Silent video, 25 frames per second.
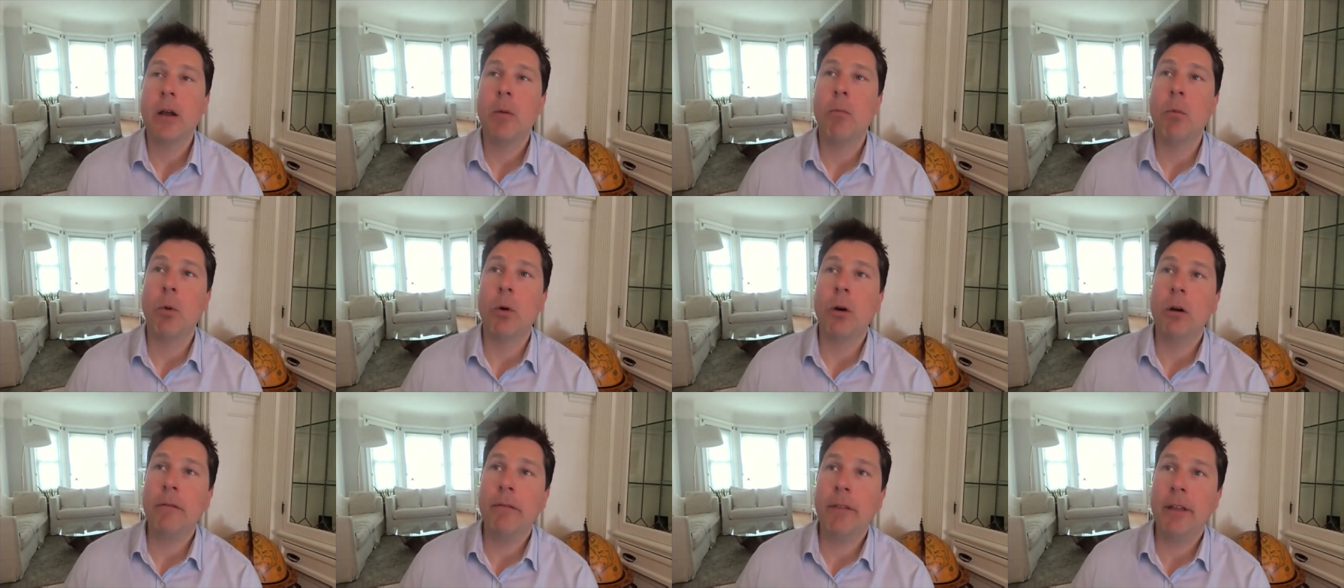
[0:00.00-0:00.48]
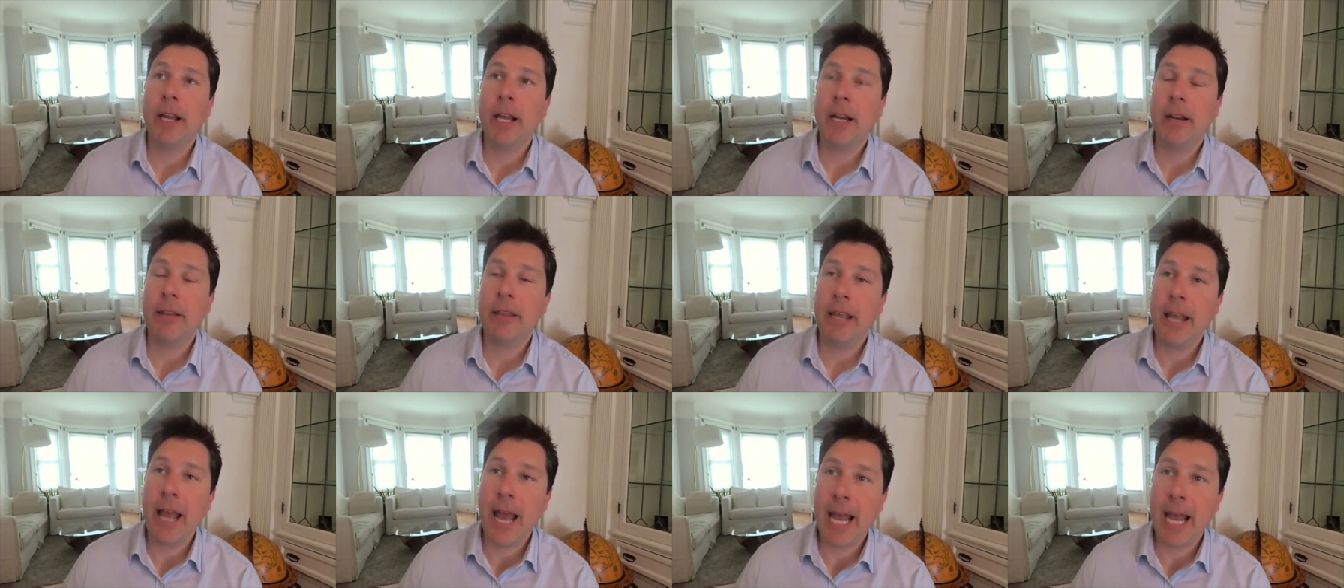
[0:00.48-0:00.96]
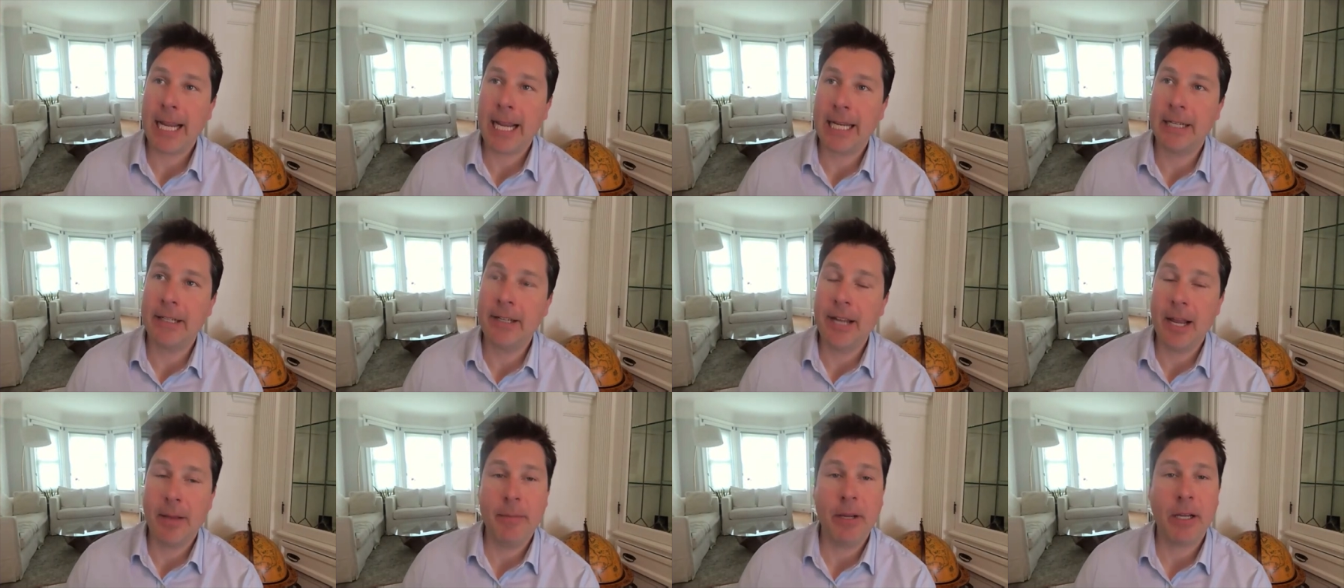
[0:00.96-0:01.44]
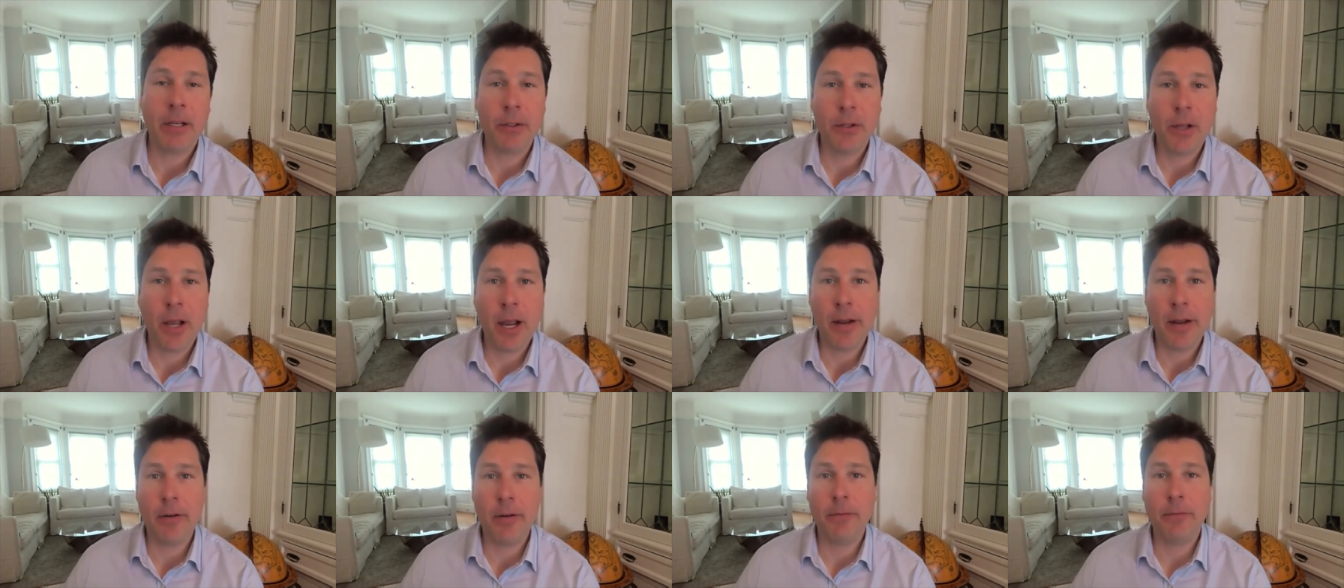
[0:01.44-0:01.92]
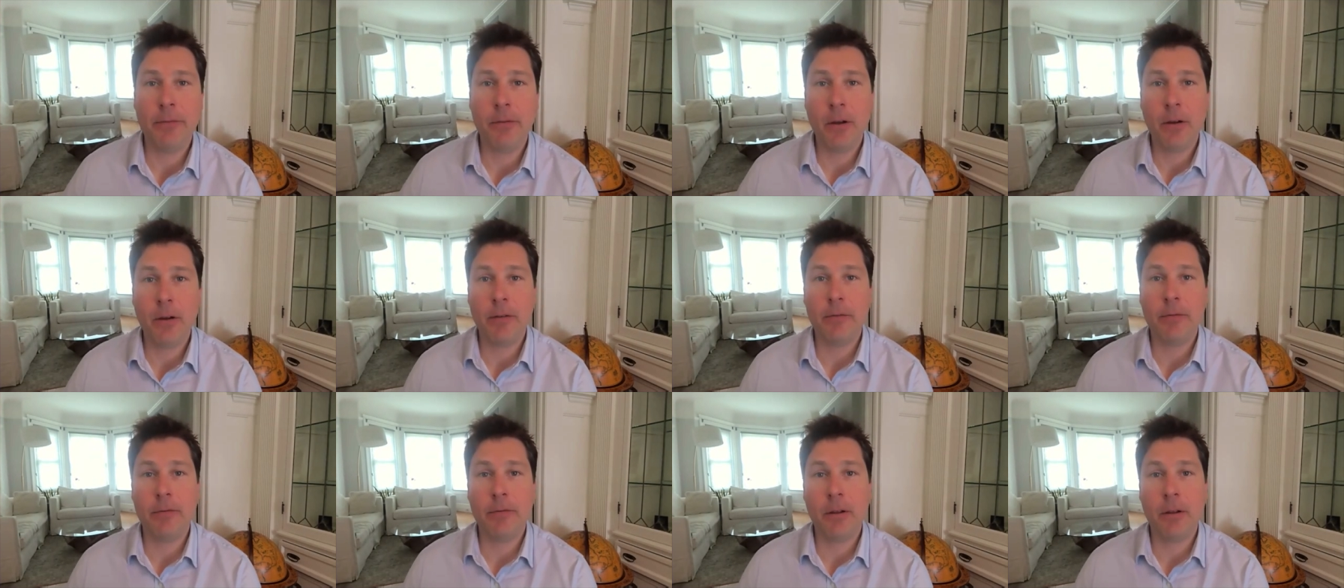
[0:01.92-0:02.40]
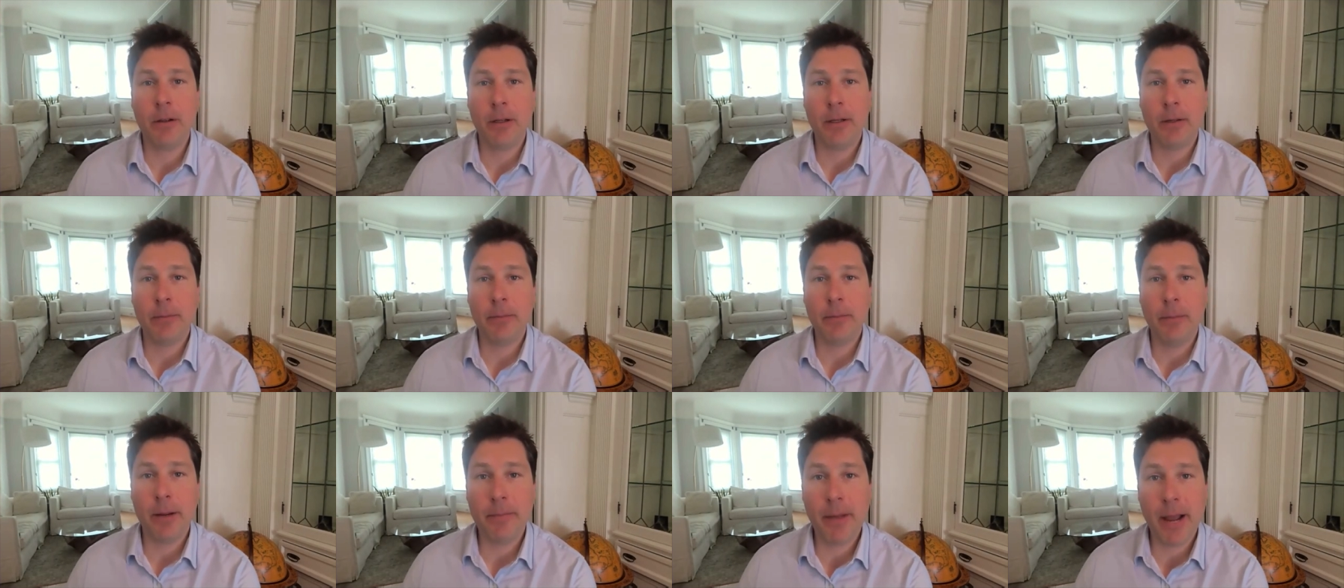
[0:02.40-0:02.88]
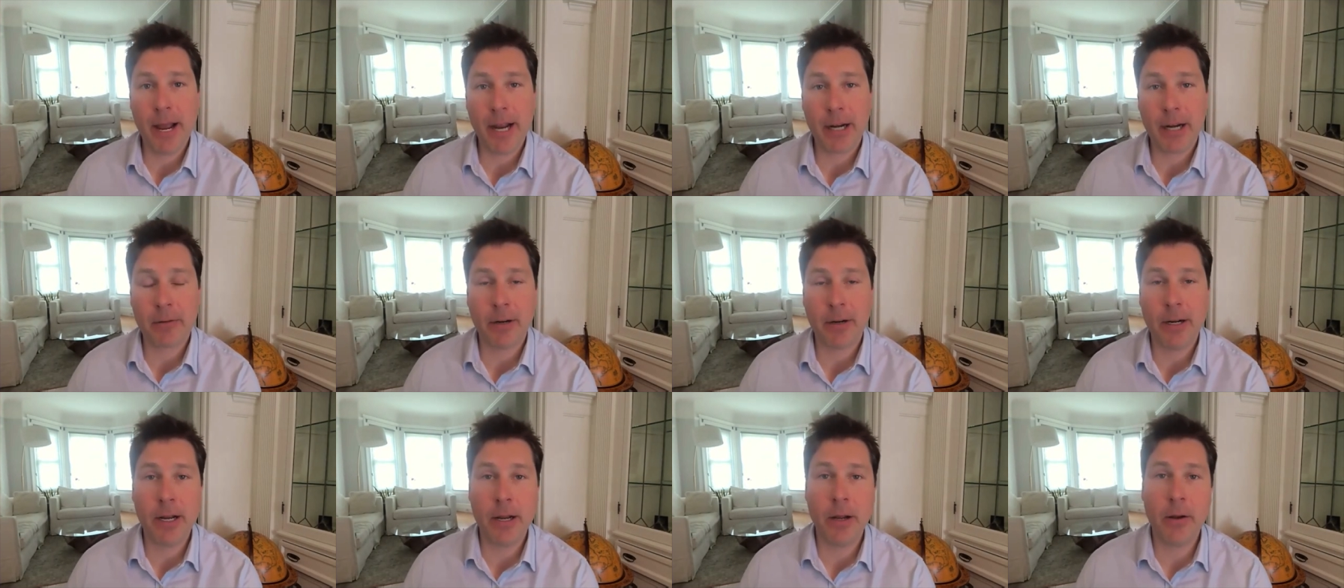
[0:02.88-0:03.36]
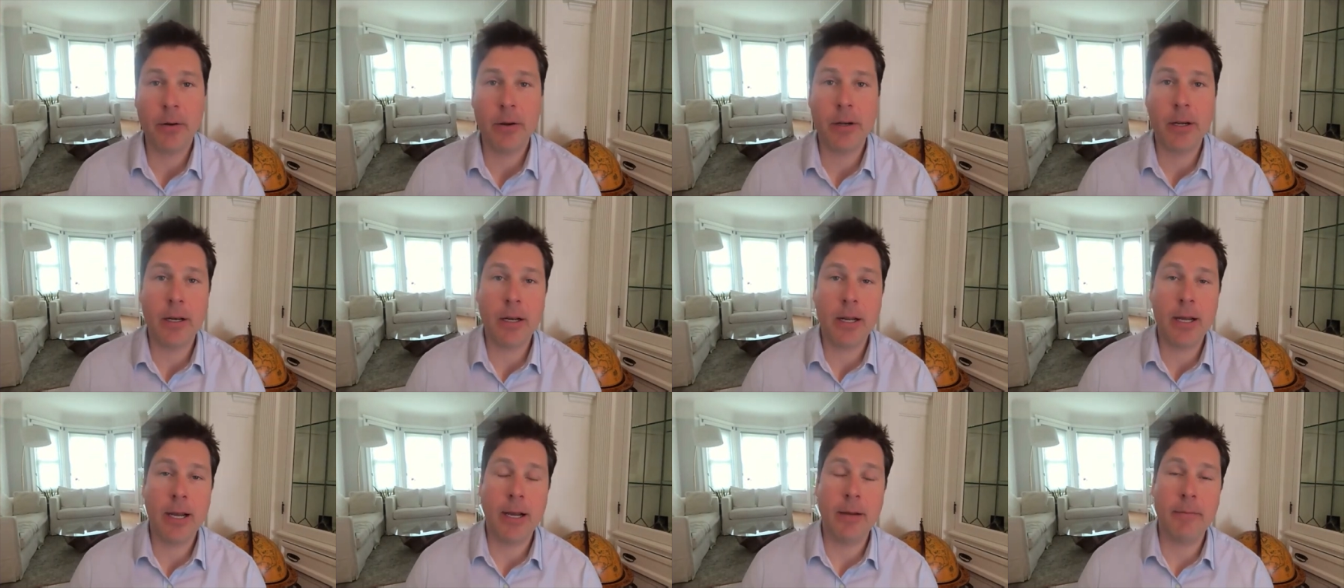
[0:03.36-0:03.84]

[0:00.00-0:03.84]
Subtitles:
more of the kind of the academic side of my background.